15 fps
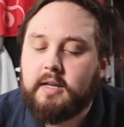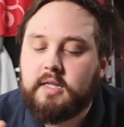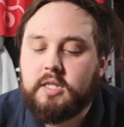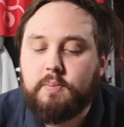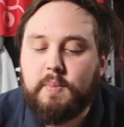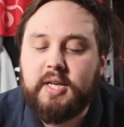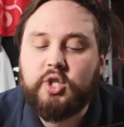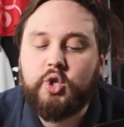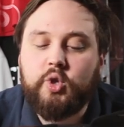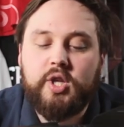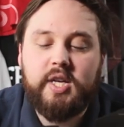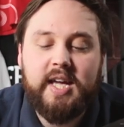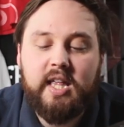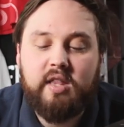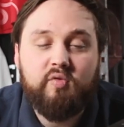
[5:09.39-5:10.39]
Just make sure that
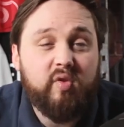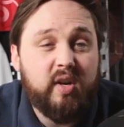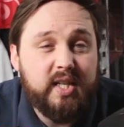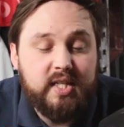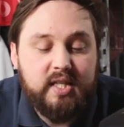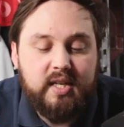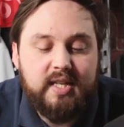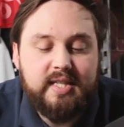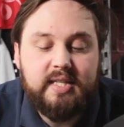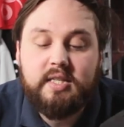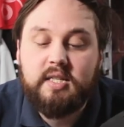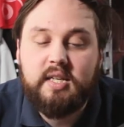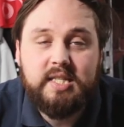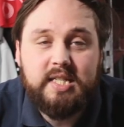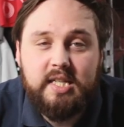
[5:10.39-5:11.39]
you get the right size.
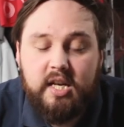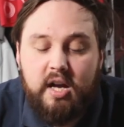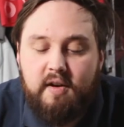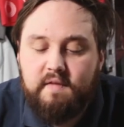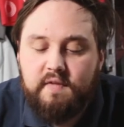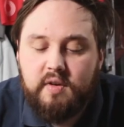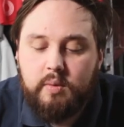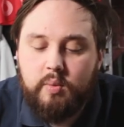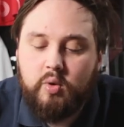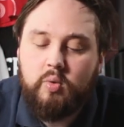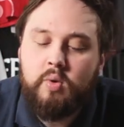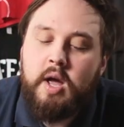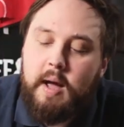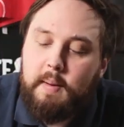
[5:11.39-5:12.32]
It's nice and comfortable.